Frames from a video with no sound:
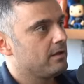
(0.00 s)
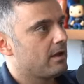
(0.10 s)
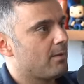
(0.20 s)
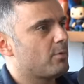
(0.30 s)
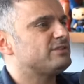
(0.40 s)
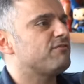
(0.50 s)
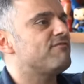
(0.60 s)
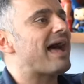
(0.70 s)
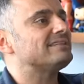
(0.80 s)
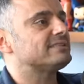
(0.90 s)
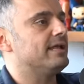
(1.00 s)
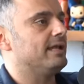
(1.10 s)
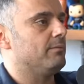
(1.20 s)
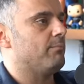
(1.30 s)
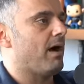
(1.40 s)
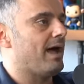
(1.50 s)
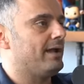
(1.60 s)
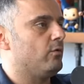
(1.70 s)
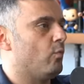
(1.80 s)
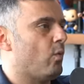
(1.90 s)
I'm always fascinated
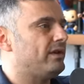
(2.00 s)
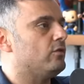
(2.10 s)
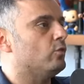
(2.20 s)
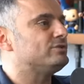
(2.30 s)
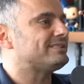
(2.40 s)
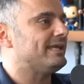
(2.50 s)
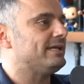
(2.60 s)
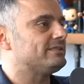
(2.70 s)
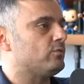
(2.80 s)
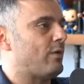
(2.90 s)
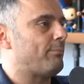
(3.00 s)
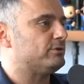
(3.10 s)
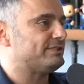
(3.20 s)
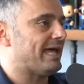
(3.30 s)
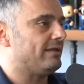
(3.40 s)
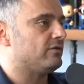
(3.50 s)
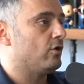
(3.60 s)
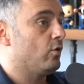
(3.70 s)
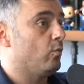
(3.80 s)
by what did those things represent?